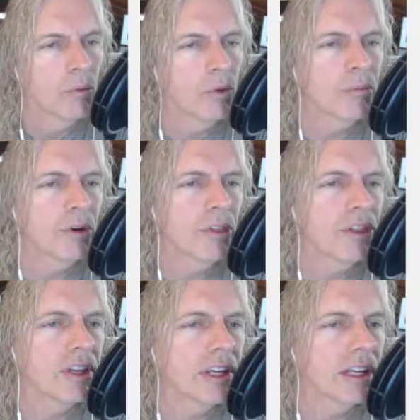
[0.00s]
One more
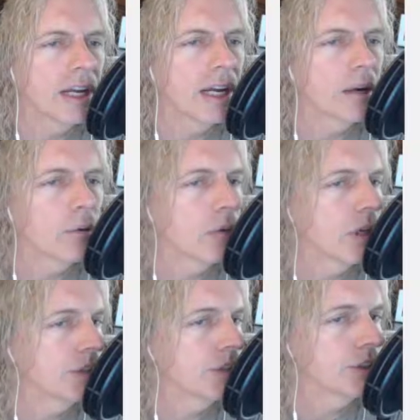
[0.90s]
thing I
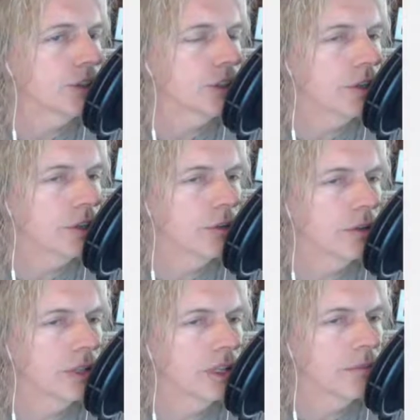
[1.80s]
want to show you
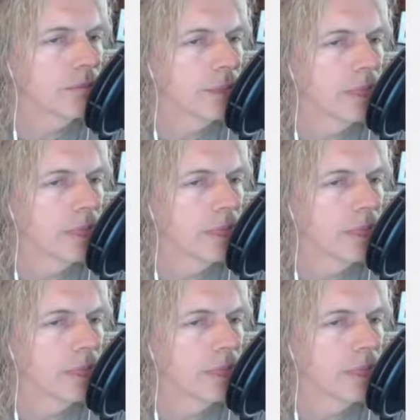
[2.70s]
that